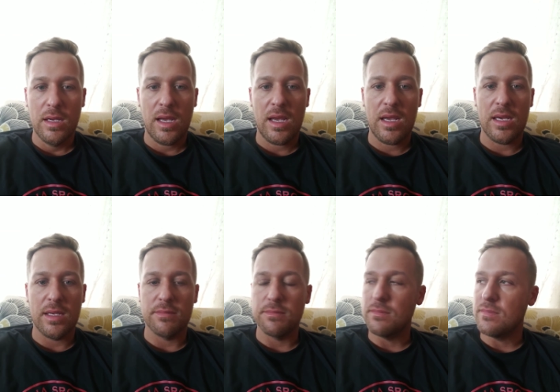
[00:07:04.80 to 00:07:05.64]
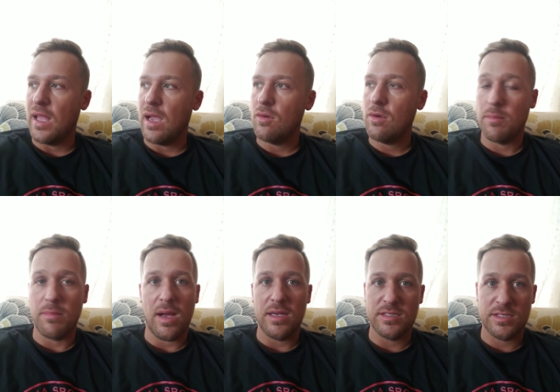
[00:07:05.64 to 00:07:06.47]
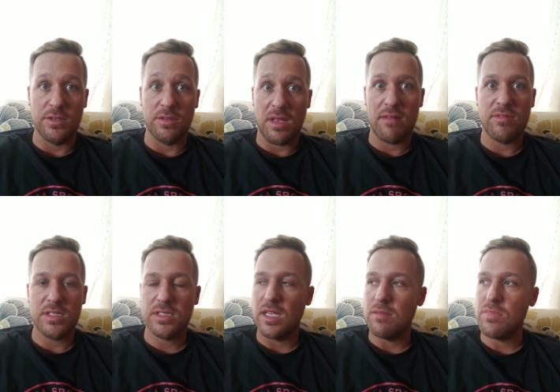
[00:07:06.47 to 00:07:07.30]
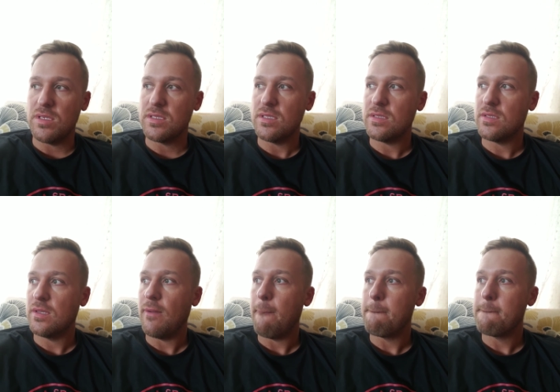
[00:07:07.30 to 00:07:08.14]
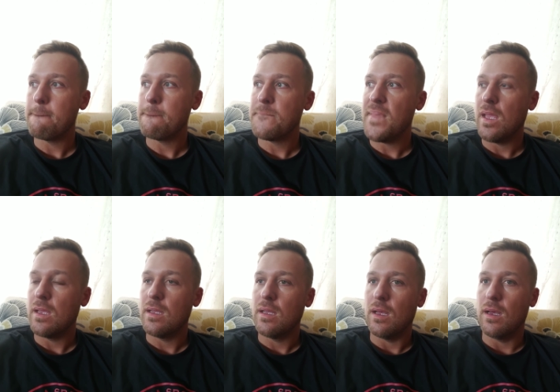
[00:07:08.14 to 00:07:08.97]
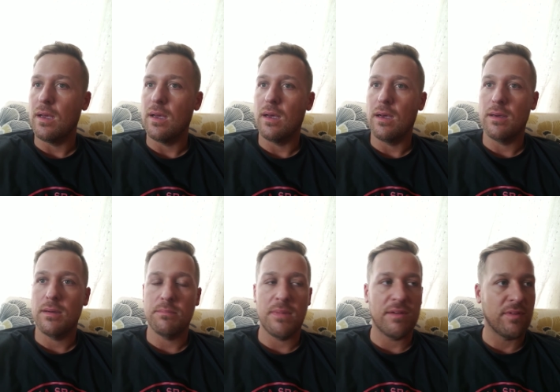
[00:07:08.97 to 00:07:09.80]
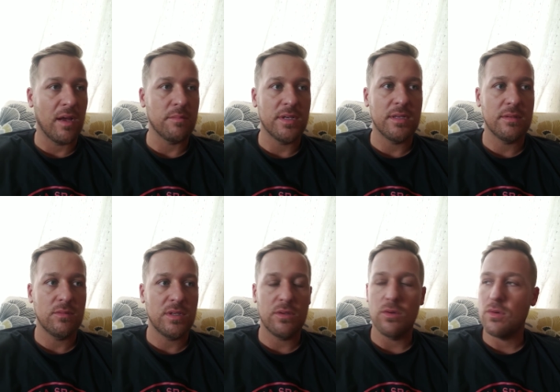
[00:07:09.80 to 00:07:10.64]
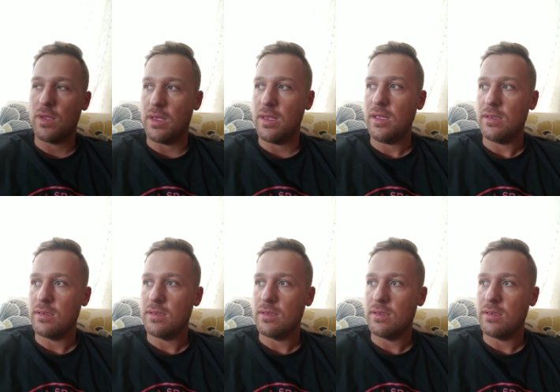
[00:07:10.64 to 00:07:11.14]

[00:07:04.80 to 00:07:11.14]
And now I still have this same business. My family, we do okay.